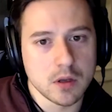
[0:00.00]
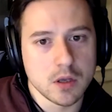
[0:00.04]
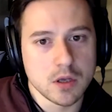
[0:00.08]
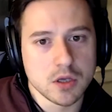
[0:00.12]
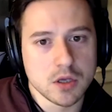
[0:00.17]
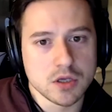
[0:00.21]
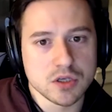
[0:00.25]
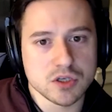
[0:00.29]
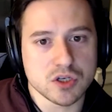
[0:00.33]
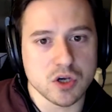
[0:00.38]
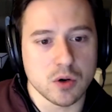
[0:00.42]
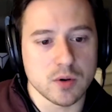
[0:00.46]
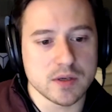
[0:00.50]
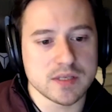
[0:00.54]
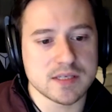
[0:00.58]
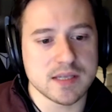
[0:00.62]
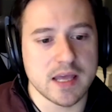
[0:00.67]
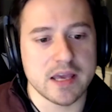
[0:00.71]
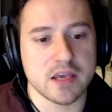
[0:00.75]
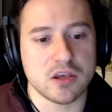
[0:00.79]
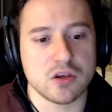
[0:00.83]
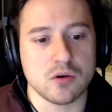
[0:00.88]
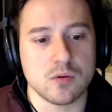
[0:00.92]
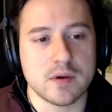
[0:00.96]
So it's
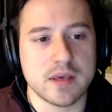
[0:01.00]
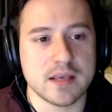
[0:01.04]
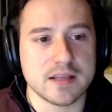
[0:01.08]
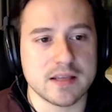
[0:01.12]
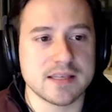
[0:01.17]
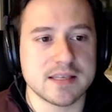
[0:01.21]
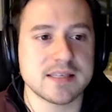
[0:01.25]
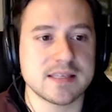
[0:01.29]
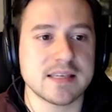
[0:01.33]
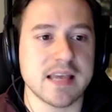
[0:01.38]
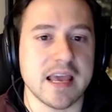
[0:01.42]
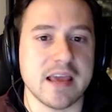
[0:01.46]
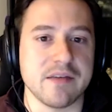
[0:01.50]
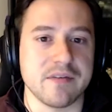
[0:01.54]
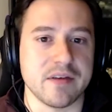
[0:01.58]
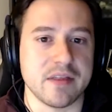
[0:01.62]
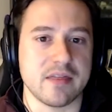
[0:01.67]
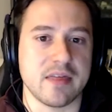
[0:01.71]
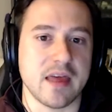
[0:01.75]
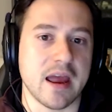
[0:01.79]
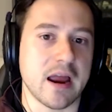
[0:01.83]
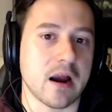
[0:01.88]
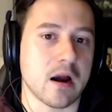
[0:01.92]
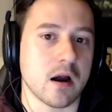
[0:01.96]
like you can save
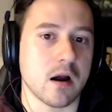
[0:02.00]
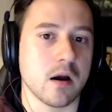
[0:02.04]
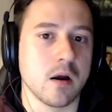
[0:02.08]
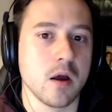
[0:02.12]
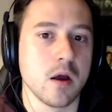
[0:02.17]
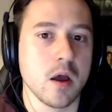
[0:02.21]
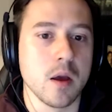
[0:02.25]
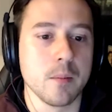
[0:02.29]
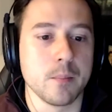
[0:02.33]
it there.